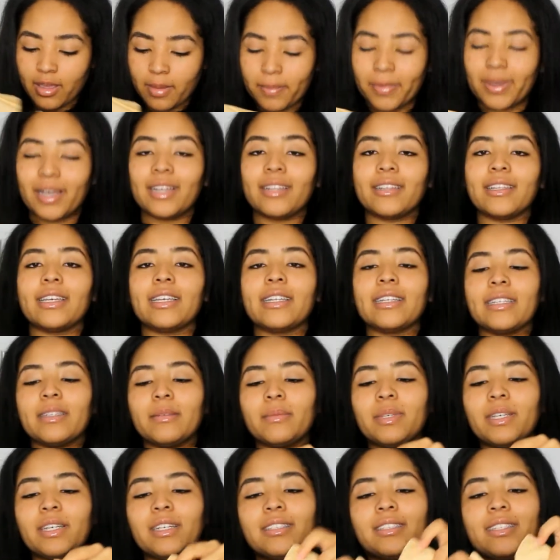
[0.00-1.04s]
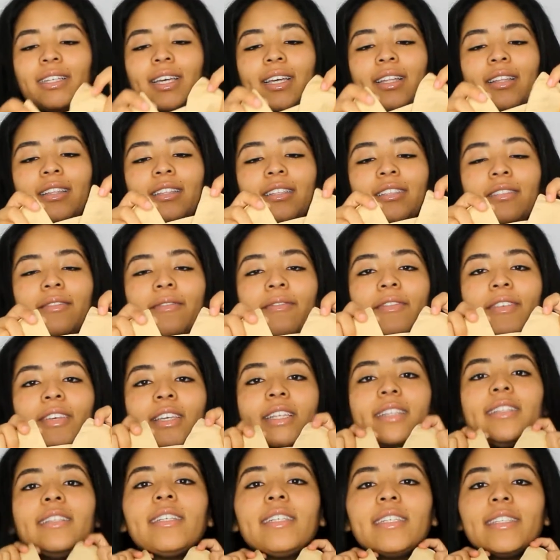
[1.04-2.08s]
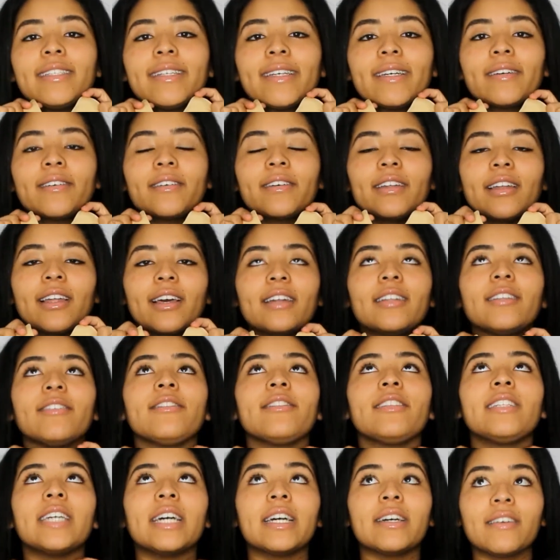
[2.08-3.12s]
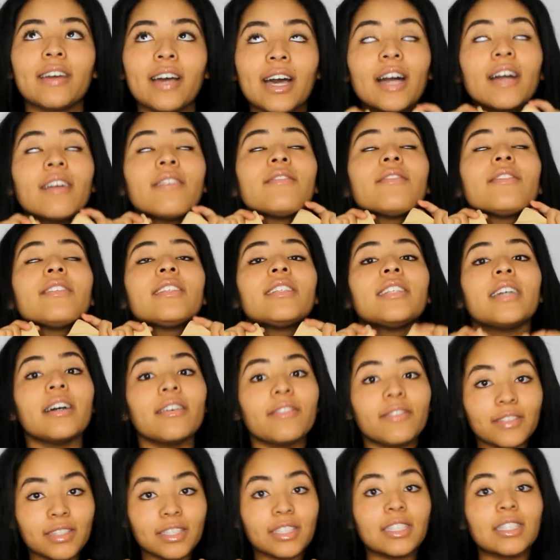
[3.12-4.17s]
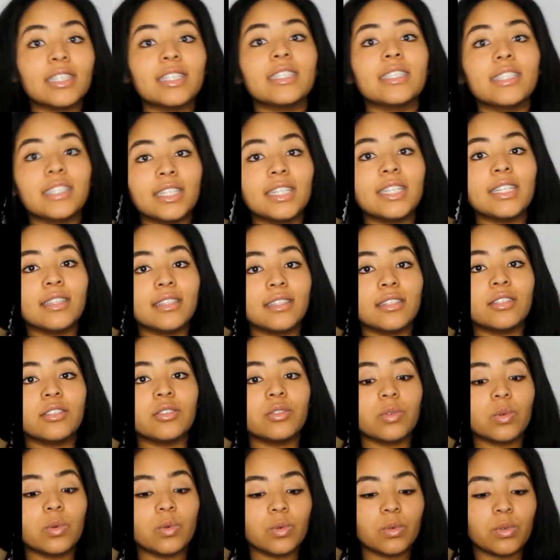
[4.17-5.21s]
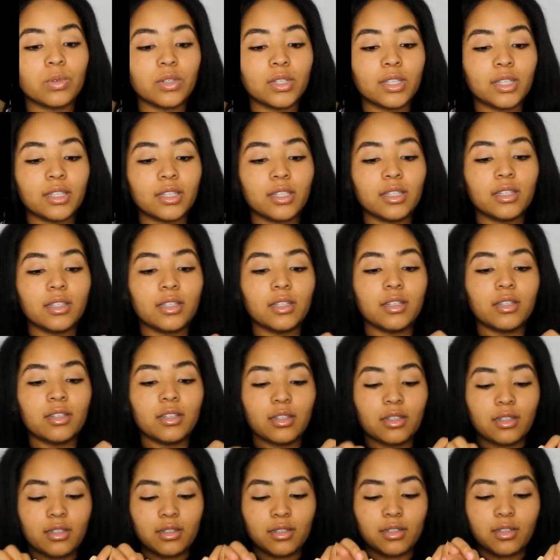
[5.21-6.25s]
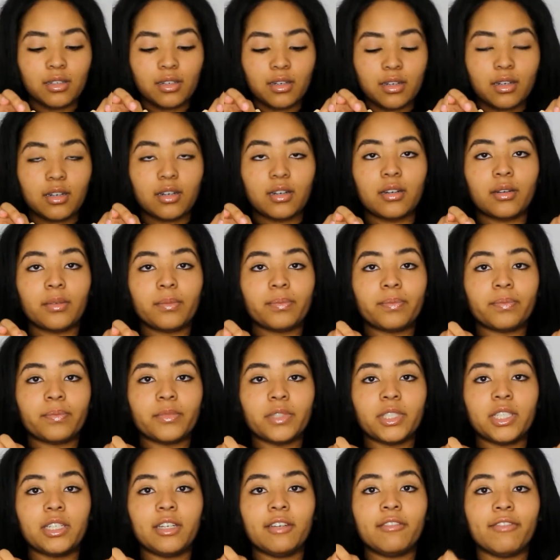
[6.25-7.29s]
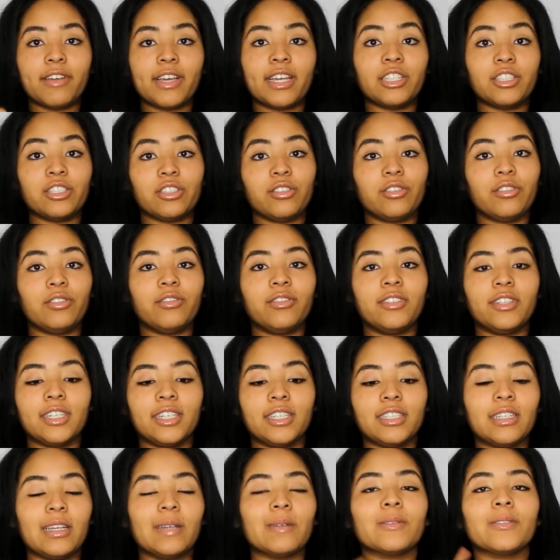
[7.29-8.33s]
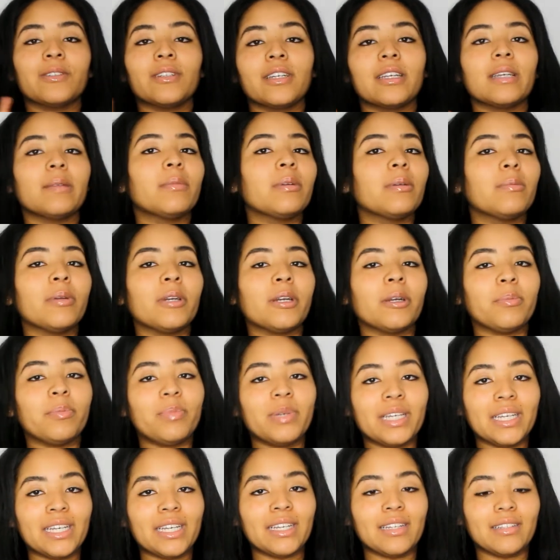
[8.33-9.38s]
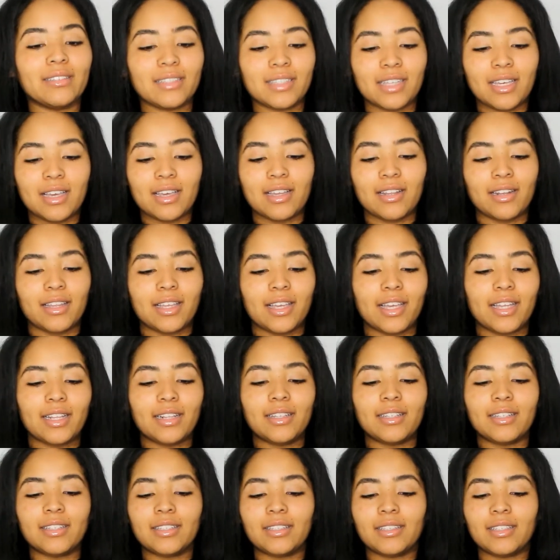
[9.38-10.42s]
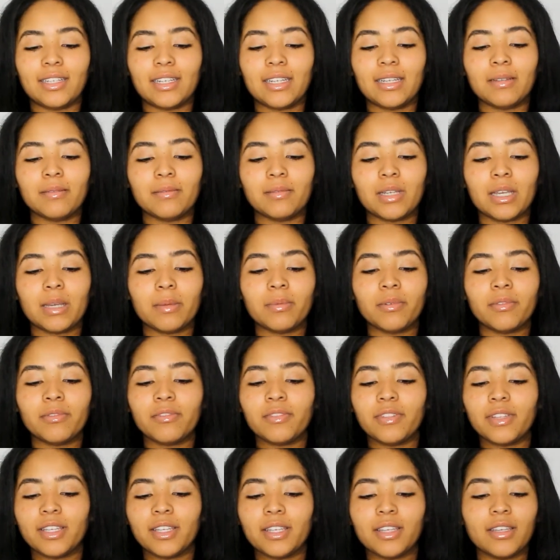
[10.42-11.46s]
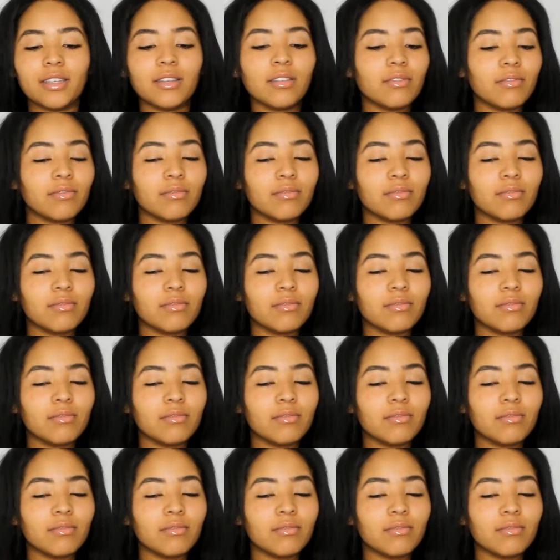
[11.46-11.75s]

But I liked it because it had this V detail, and I've definitely seen this on Fashion Nova, because I was gonna get me a pair of pants that had this same type of V